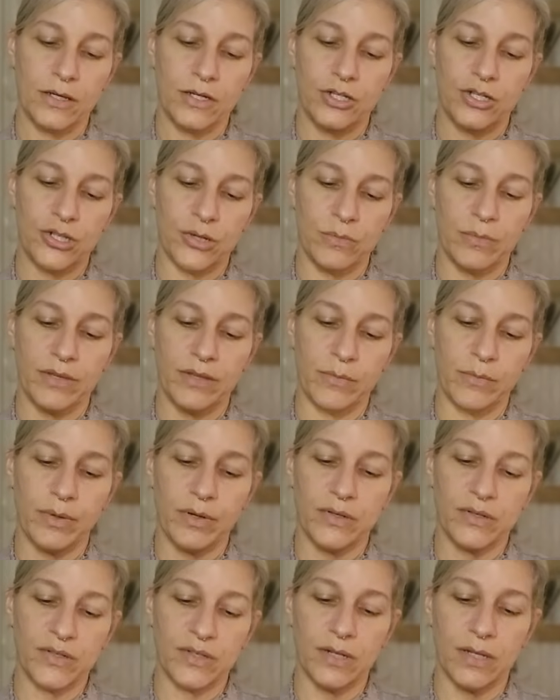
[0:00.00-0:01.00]
Show me the
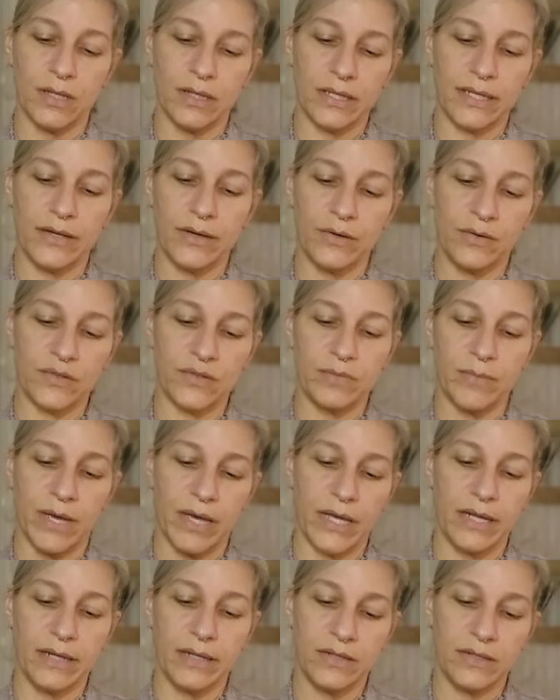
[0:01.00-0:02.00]
person on Leo's
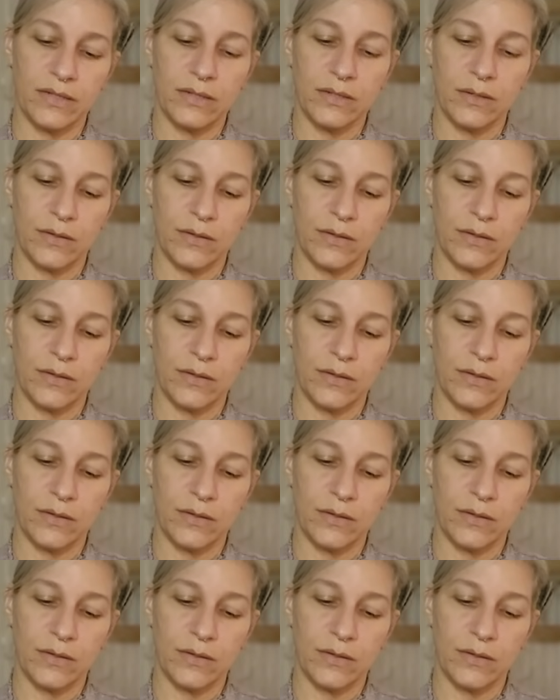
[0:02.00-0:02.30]
mind.